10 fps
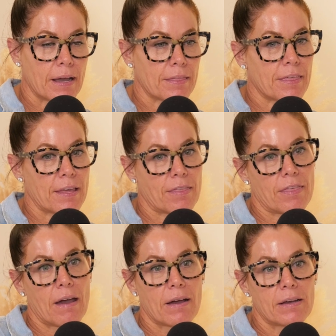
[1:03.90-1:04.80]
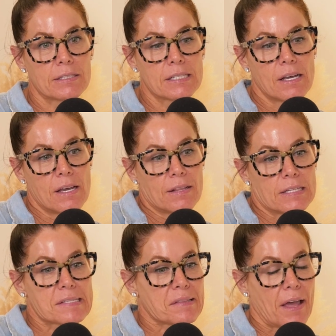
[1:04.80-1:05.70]
think that
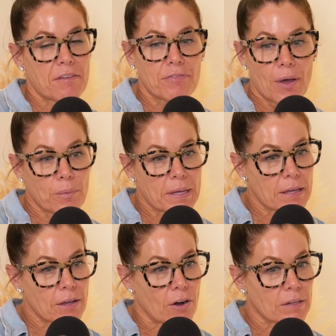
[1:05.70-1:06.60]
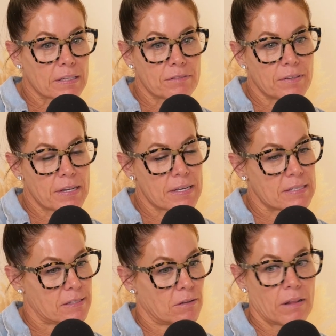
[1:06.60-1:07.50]
this life that we are living
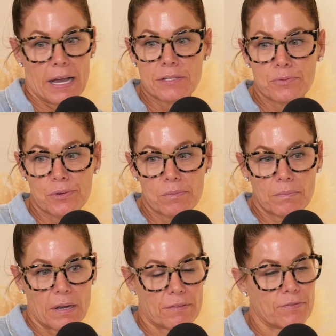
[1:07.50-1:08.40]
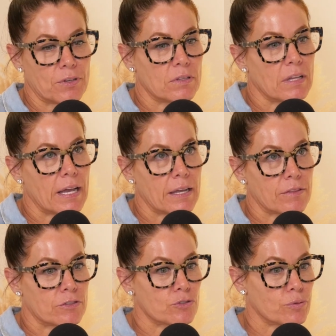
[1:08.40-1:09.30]
is a classroom. I feel like
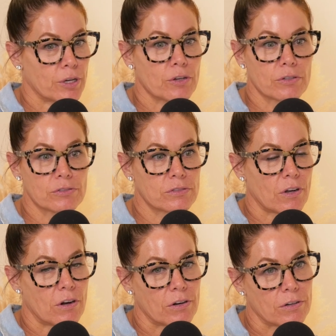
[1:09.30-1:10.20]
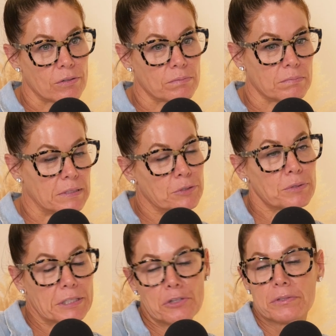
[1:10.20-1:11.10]
the triggers are
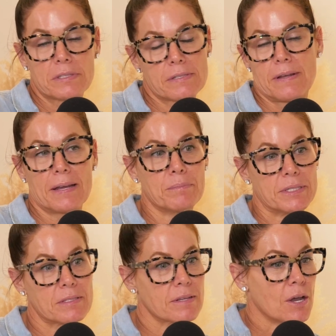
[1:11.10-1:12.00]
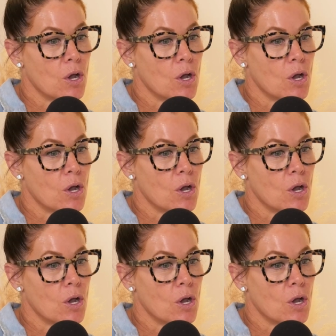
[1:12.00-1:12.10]
literally your assignments.